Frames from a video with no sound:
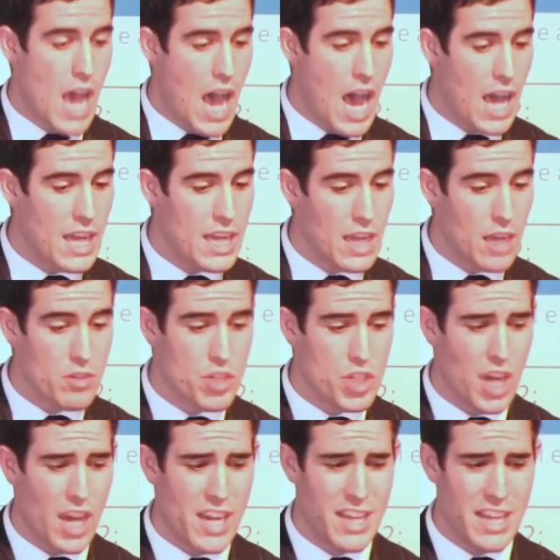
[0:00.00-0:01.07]
Now,
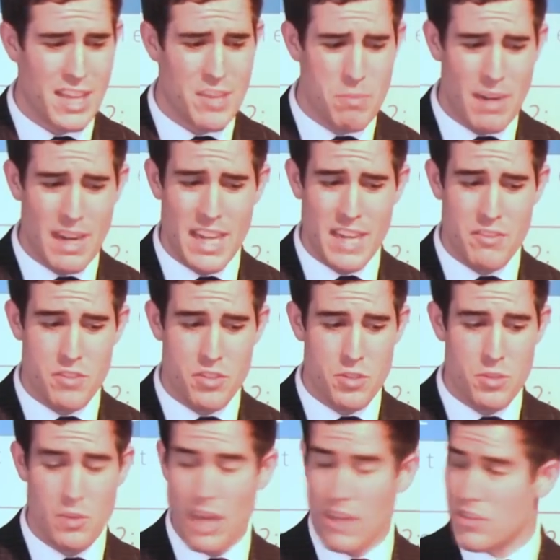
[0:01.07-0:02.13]
China is believed
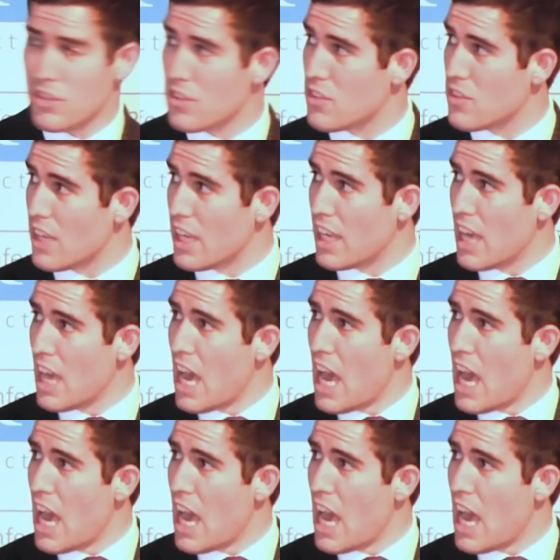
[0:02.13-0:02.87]
to, as you can see,